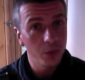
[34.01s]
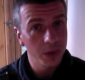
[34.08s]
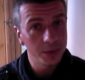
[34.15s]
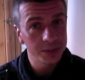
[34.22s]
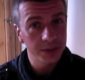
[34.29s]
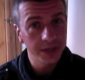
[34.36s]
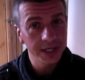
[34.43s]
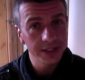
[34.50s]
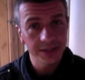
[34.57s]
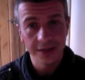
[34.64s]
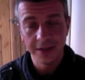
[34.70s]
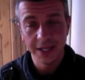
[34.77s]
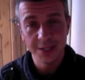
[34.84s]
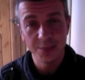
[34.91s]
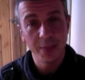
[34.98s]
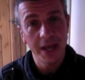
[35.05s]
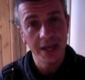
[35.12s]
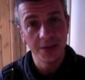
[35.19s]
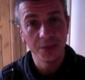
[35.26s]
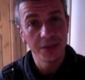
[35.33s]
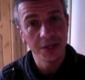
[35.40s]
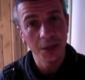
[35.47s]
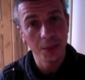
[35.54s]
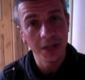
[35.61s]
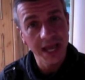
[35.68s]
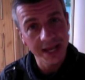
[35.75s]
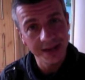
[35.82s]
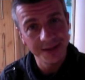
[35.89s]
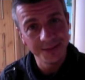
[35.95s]
website, and that's Penn with a double
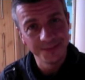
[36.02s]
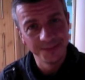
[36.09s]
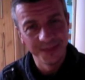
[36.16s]
N.